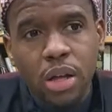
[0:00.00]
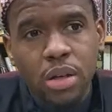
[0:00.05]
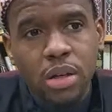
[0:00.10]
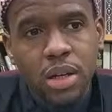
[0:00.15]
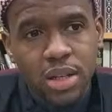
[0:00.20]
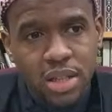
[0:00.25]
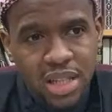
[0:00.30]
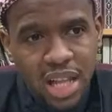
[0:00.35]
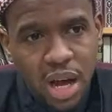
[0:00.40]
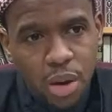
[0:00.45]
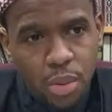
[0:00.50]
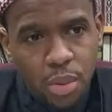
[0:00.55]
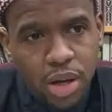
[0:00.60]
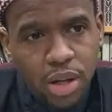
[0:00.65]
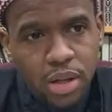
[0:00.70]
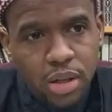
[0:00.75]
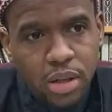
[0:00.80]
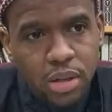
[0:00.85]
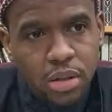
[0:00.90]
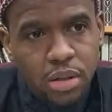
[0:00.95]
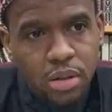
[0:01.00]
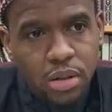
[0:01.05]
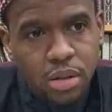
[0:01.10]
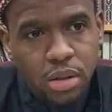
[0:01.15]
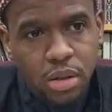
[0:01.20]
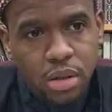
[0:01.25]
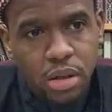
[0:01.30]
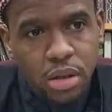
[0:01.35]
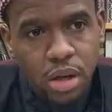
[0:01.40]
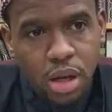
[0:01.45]
It's not what?
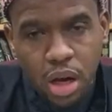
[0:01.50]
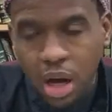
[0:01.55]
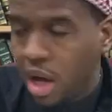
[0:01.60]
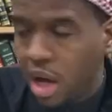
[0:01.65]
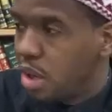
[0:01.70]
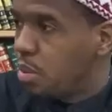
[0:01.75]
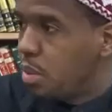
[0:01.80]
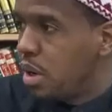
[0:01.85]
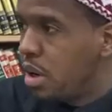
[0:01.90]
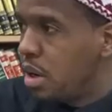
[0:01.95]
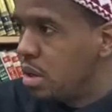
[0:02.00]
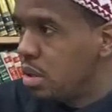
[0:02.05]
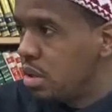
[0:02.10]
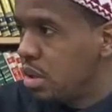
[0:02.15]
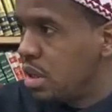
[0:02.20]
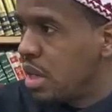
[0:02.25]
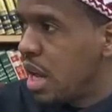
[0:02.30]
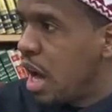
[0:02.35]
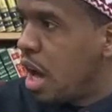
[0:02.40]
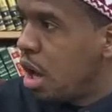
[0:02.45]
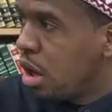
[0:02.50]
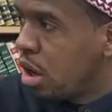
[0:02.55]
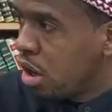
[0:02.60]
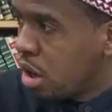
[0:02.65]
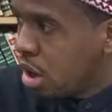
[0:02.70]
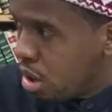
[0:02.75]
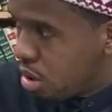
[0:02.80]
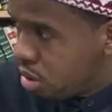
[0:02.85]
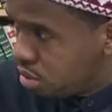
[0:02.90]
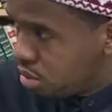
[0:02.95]
Khalwa. You're not
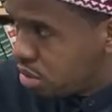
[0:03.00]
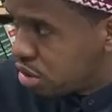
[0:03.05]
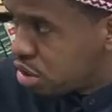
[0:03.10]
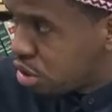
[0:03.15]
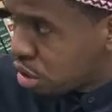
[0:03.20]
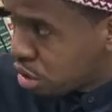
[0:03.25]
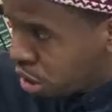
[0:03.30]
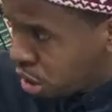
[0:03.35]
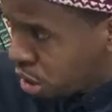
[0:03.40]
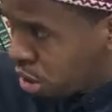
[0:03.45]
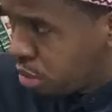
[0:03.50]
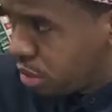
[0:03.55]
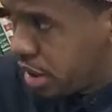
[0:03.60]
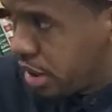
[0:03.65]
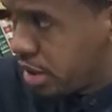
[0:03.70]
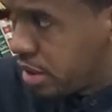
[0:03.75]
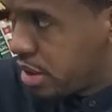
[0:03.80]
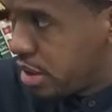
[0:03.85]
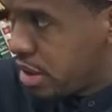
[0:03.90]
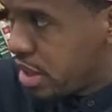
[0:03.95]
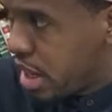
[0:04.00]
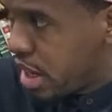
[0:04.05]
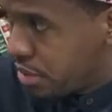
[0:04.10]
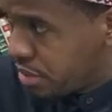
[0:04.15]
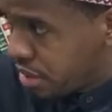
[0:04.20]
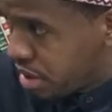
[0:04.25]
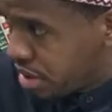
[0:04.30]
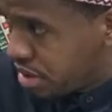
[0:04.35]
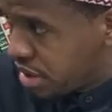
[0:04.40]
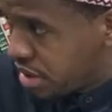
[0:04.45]
alone, secluded. Everyone
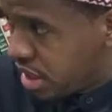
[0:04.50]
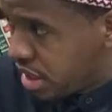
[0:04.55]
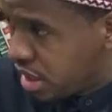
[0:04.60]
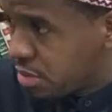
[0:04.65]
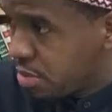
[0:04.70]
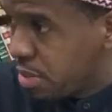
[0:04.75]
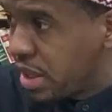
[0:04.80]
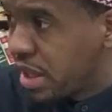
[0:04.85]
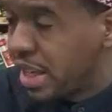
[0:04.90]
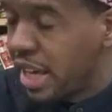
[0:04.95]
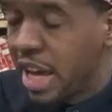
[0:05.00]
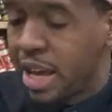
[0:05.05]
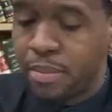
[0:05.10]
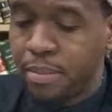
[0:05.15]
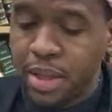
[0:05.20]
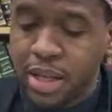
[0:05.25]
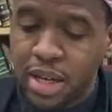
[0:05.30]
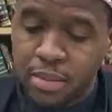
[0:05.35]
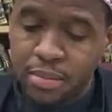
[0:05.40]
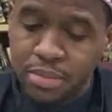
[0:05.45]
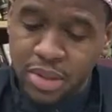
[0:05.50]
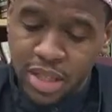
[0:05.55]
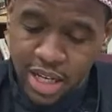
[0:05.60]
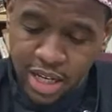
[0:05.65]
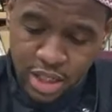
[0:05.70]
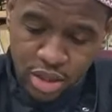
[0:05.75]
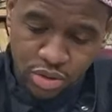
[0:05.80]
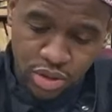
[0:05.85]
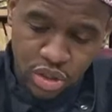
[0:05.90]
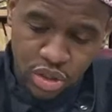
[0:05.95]
understand this? But it can become
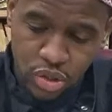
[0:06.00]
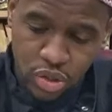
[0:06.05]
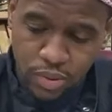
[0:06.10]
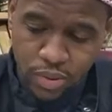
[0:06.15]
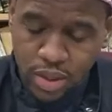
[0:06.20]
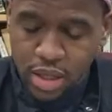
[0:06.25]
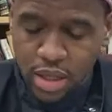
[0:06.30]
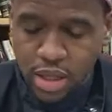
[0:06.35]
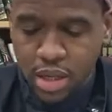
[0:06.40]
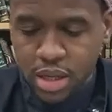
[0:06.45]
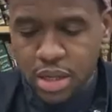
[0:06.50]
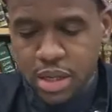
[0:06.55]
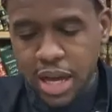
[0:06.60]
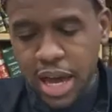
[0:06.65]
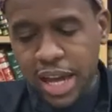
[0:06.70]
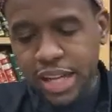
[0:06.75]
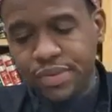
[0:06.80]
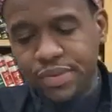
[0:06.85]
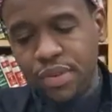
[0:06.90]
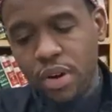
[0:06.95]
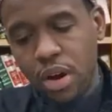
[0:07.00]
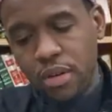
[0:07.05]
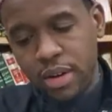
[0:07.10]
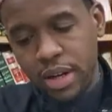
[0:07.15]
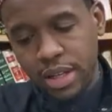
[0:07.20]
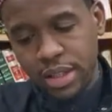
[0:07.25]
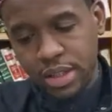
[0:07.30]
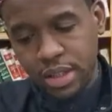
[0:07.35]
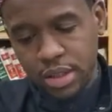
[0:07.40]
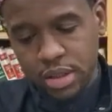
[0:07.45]
dangerous. As far
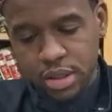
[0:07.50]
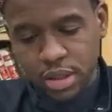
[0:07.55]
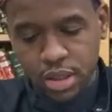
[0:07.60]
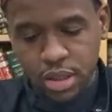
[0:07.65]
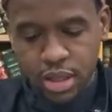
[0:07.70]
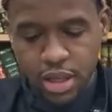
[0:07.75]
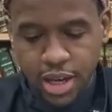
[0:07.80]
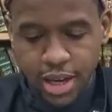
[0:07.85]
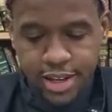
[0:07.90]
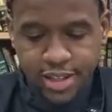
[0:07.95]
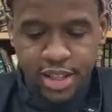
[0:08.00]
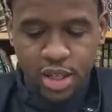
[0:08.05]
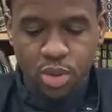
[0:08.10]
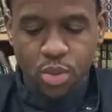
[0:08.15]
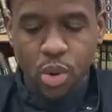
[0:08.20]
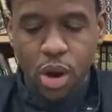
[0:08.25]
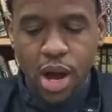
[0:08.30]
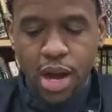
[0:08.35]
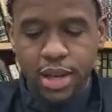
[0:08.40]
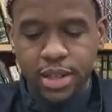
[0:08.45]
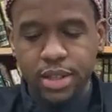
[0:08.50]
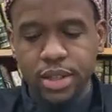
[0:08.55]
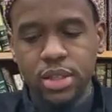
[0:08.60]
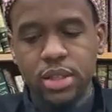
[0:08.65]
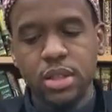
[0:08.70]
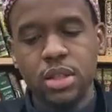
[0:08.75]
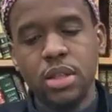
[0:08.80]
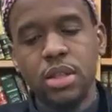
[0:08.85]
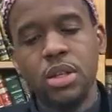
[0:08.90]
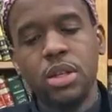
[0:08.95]
as, is it wise
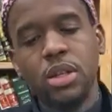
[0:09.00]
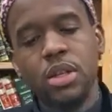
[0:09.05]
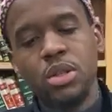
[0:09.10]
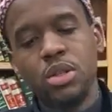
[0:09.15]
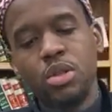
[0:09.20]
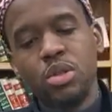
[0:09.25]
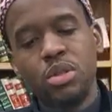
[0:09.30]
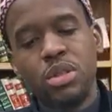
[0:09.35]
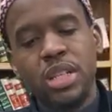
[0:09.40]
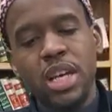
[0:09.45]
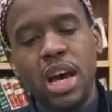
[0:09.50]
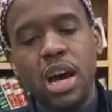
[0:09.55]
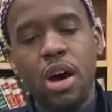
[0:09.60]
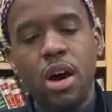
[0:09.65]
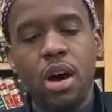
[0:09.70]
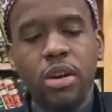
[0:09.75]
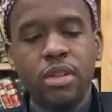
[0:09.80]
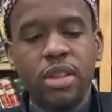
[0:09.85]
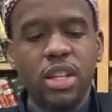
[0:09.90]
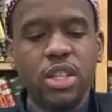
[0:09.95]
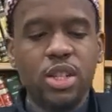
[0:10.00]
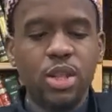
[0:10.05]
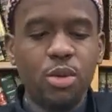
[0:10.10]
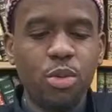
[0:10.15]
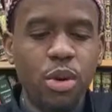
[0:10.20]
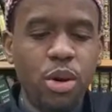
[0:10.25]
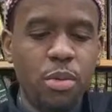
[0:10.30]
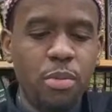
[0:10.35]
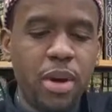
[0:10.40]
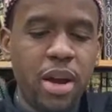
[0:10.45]
to tell her that you
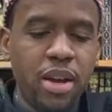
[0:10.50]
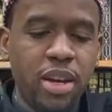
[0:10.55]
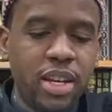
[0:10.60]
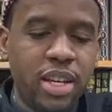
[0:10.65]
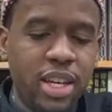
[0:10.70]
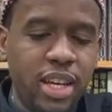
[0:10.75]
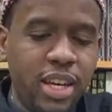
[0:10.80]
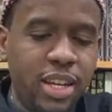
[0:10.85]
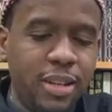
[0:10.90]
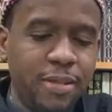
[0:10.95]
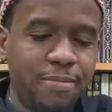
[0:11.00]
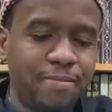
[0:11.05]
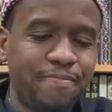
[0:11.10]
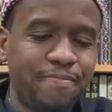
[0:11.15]
will marry again?